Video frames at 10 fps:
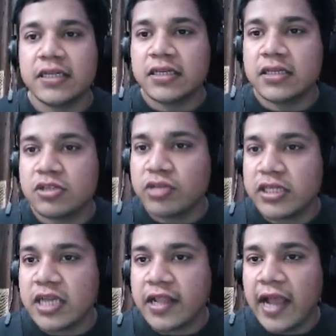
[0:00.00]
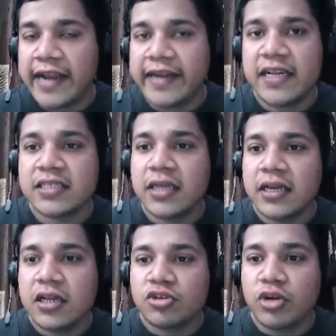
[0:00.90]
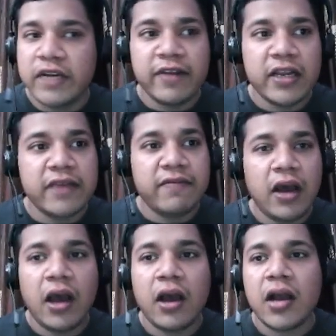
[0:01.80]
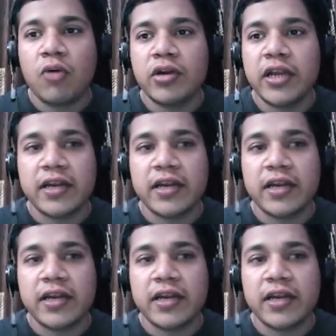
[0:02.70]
So these are the IDs. So it will give a counting.